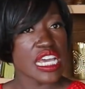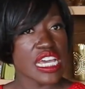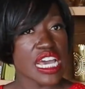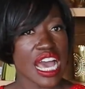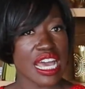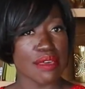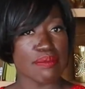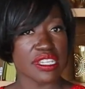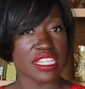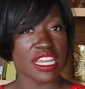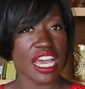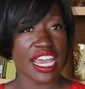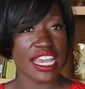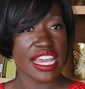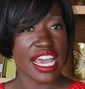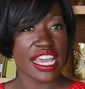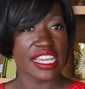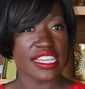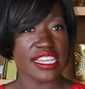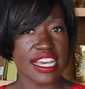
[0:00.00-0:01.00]
I mean,
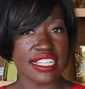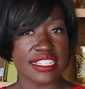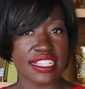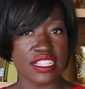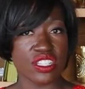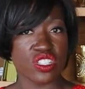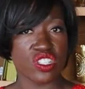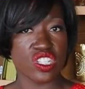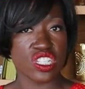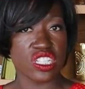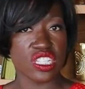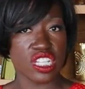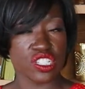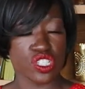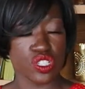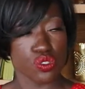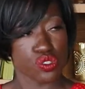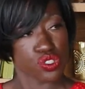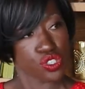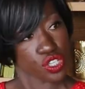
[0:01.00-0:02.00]
I guess it's just
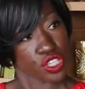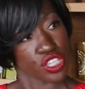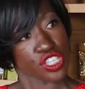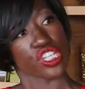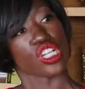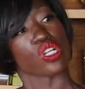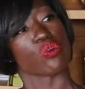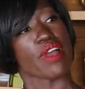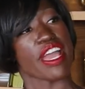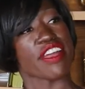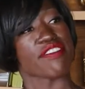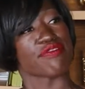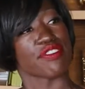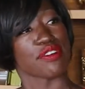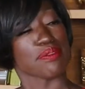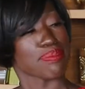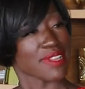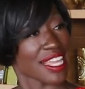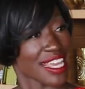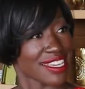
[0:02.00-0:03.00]
that you took your
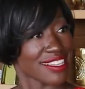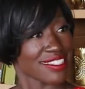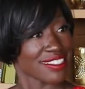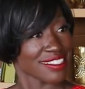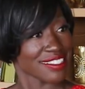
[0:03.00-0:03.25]
rightful place,